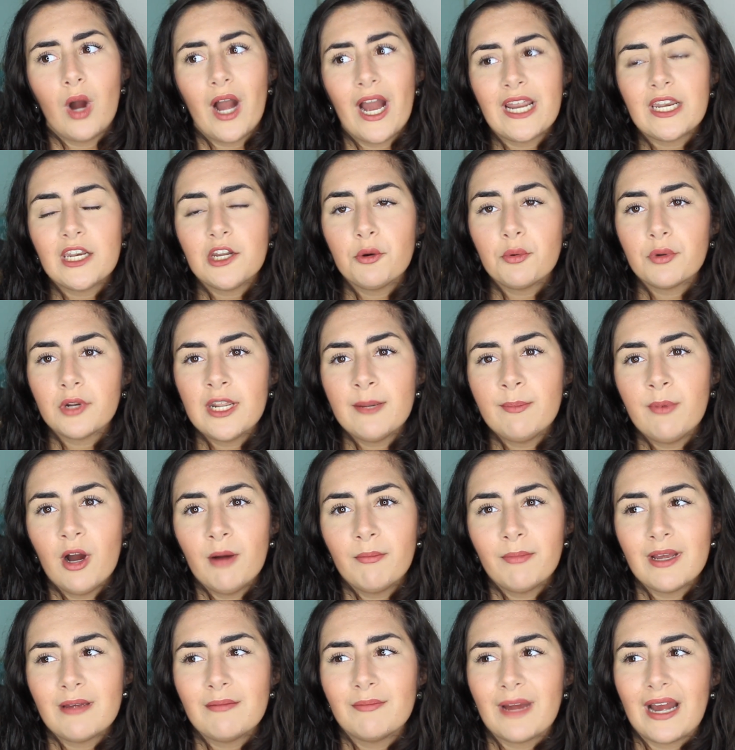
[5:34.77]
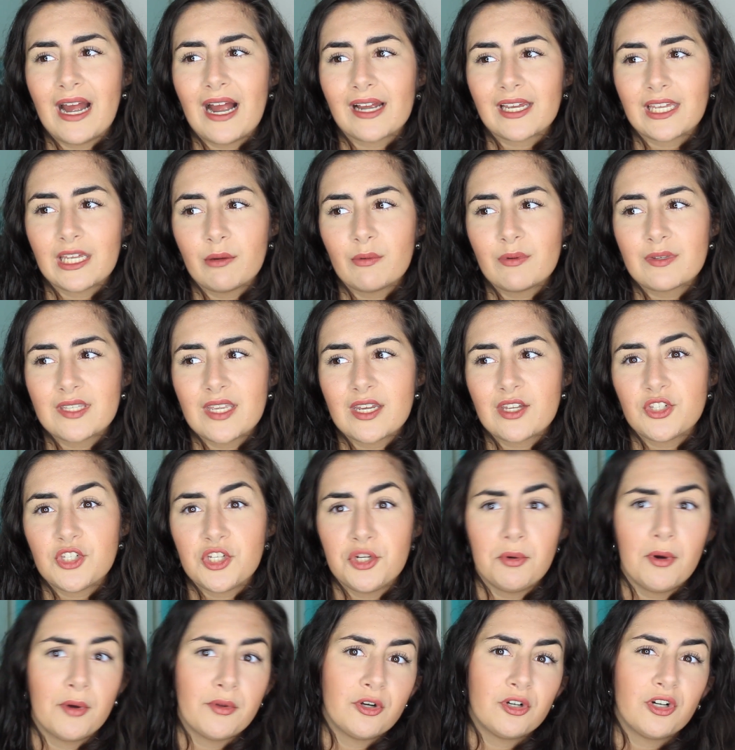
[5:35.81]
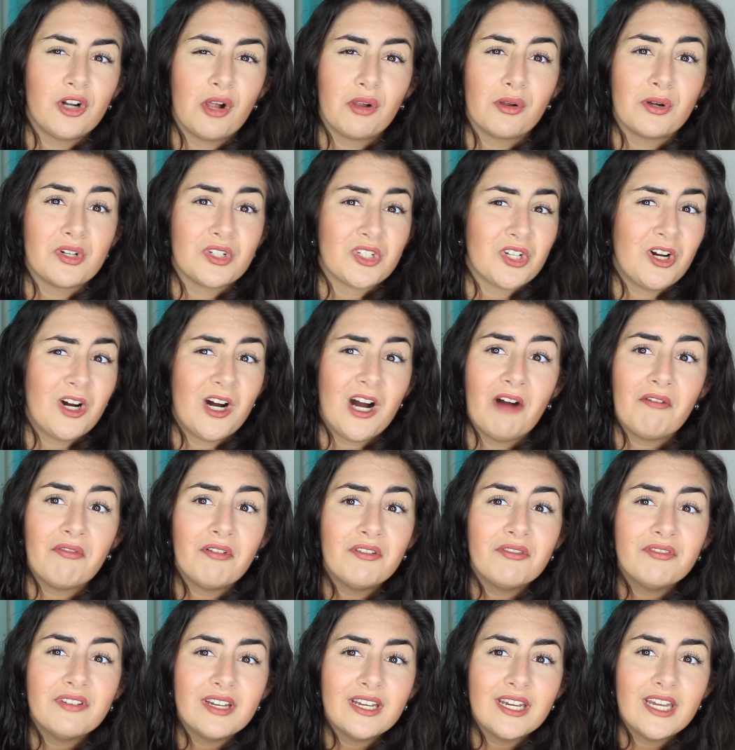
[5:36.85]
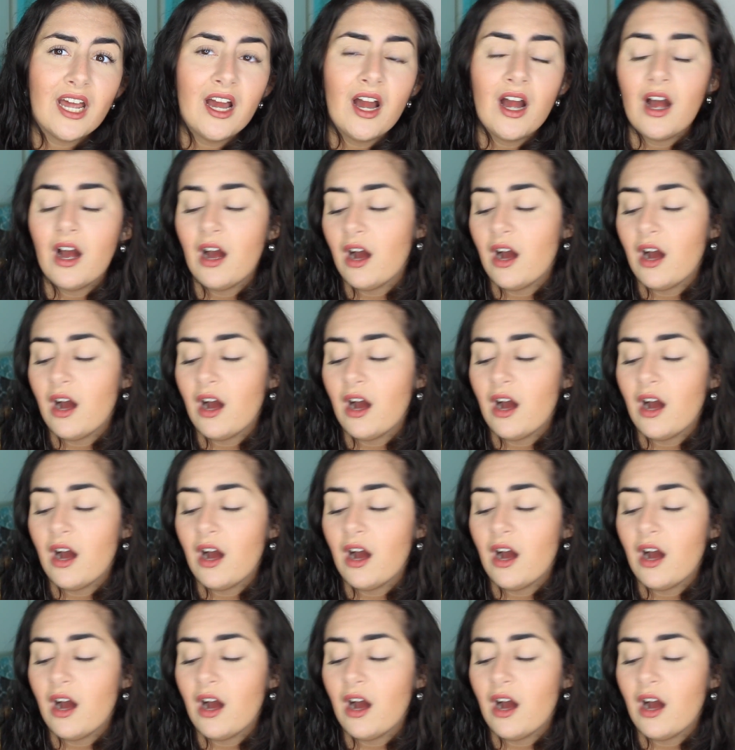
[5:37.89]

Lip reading: I know when I bought my Mac, it was like $200 off of it.